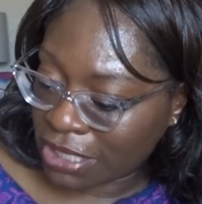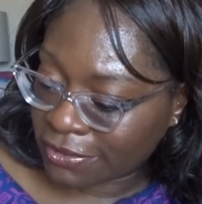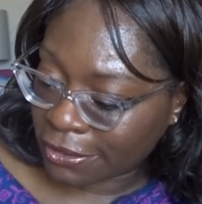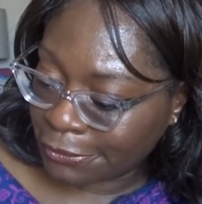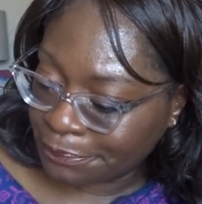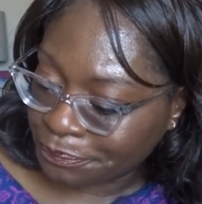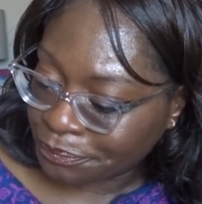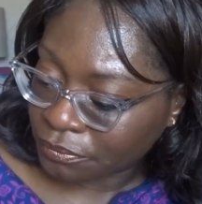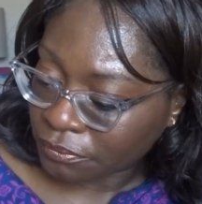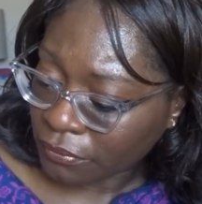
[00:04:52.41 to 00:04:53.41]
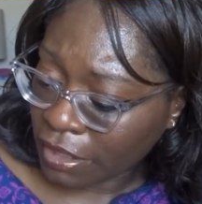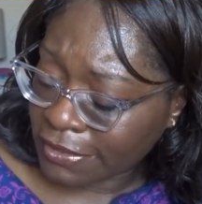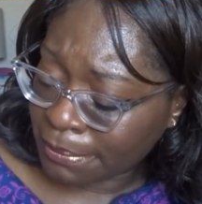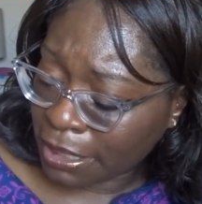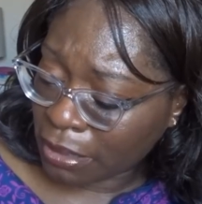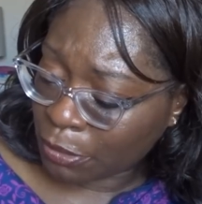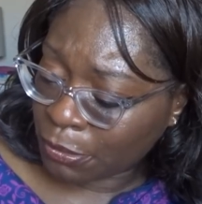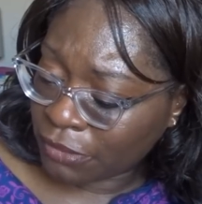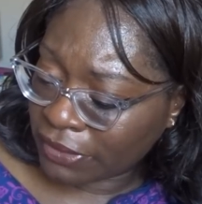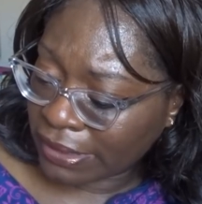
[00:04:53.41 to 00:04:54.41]
So it's a makeup
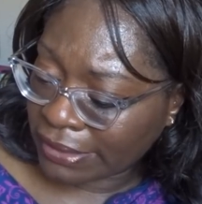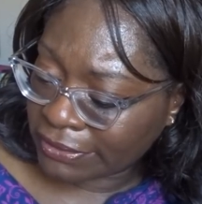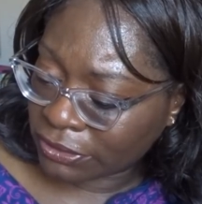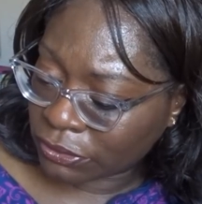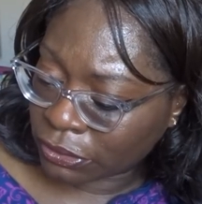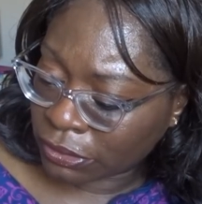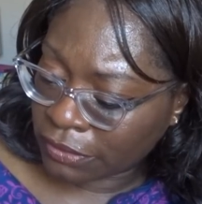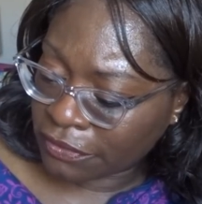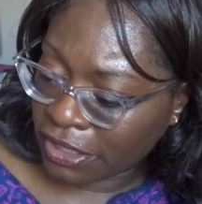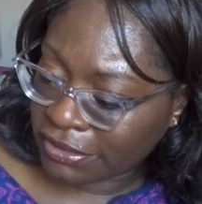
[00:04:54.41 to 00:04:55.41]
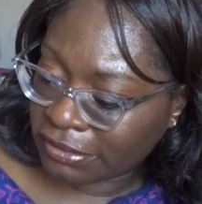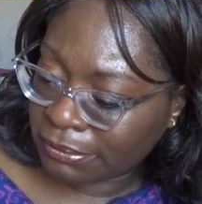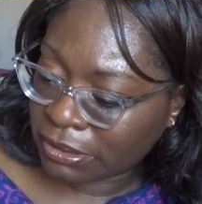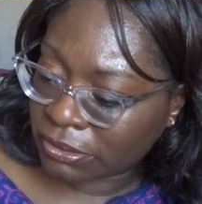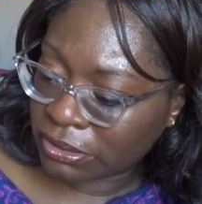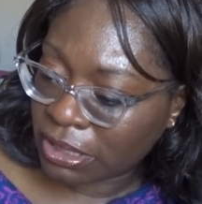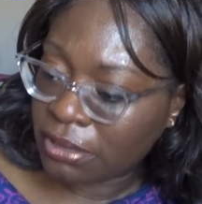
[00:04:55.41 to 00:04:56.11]
removing cleansing oil, 30 mils.